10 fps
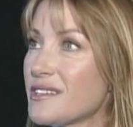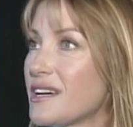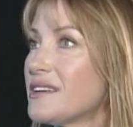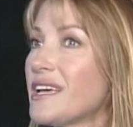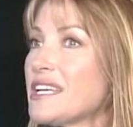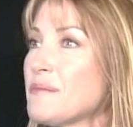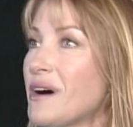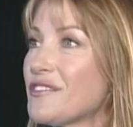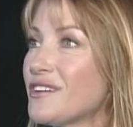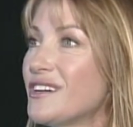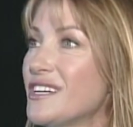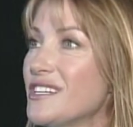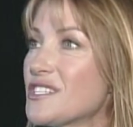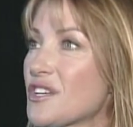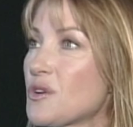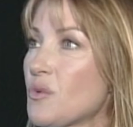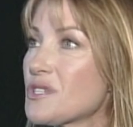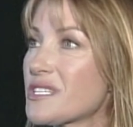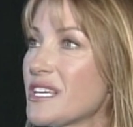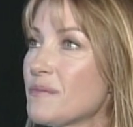and any mother is going to
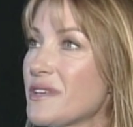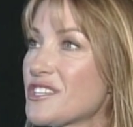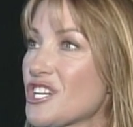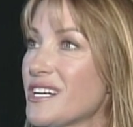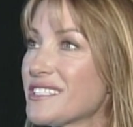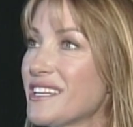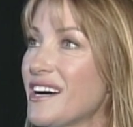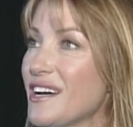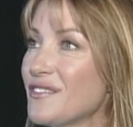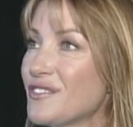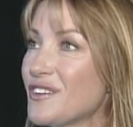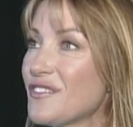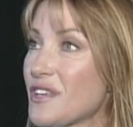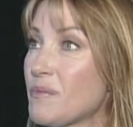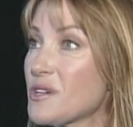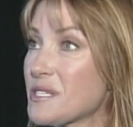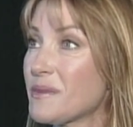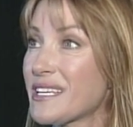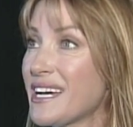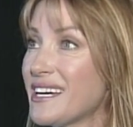want to keep their child alive, you know, if they
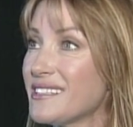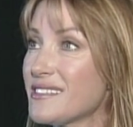possibly can.